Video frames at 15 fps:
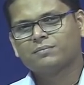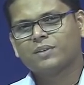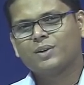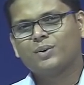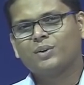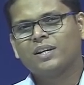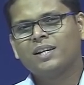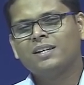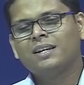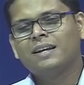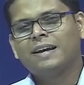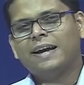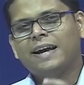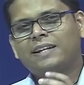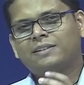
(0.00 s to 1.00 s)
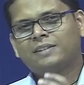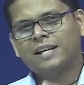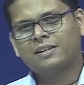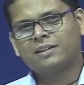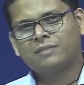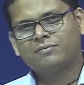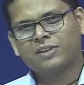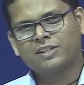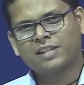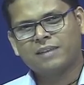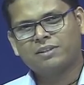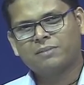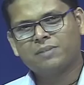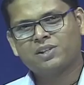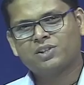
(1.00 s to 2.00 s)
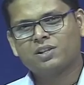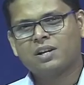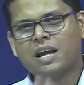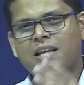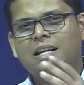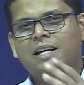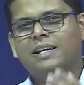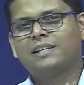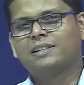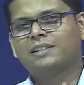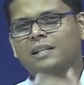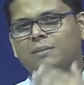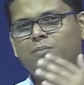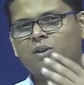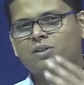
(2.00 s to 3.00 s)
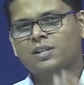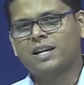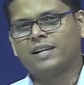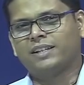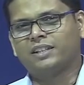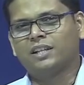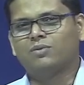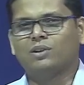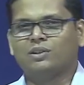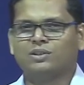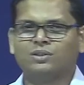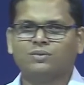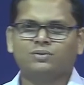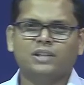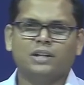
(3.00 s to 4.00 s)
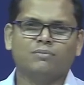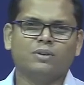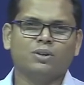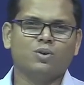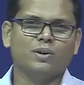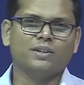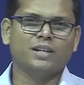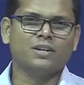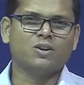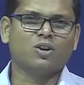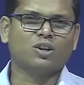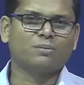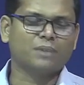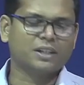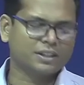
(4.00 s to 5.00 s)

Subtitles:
Okay. And then once I have the mixture, I will again keep on selecting the words that will go in the document.